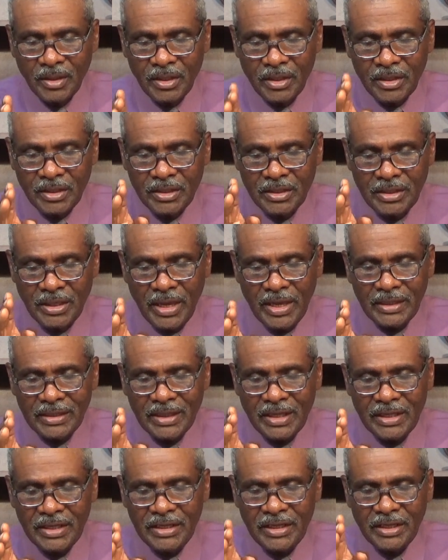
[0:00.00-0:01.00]
Yet
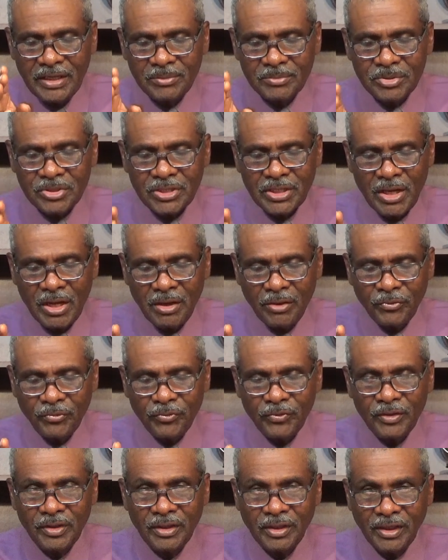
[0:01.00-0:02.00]
he
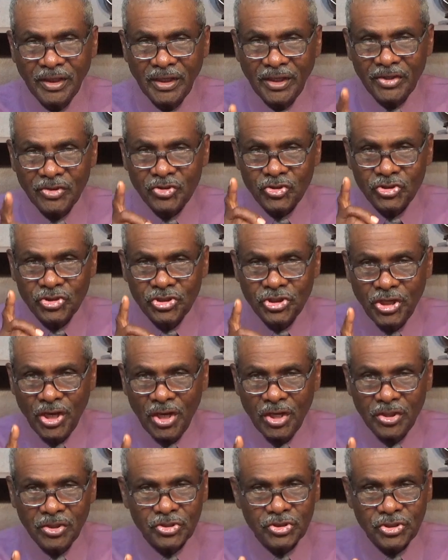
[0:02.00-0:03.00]
himself is
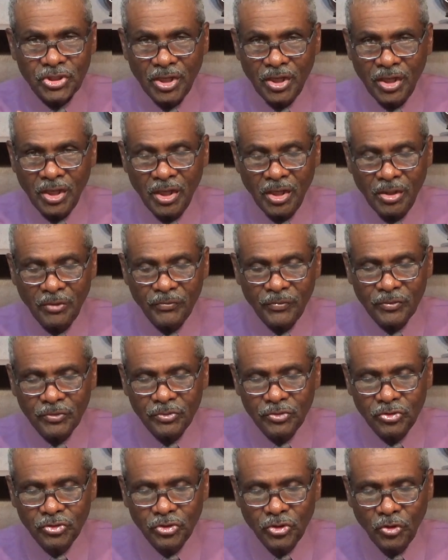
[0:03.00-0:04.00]
judge of
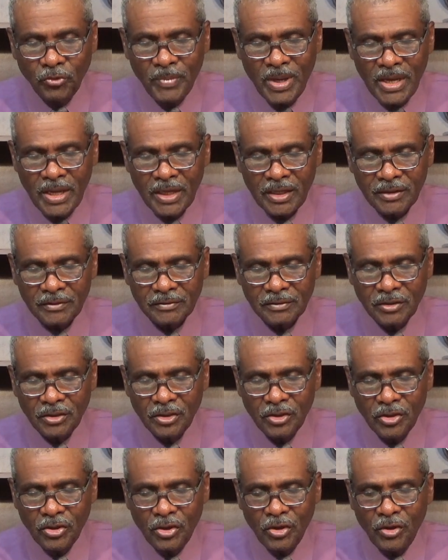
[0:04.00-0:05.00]
no man.
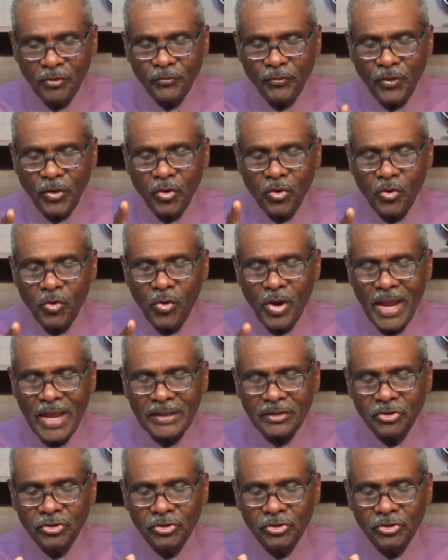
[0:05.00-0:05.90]
For who had